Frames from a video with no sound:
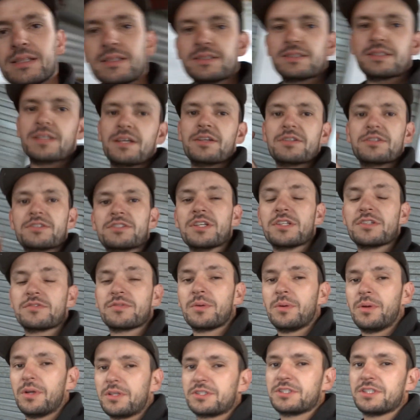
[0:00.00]
So cheers
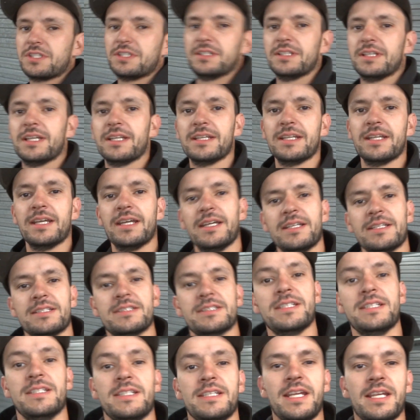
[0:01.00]
for watching and
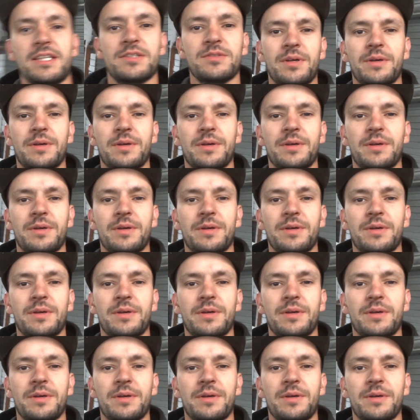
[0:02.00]
see you in the next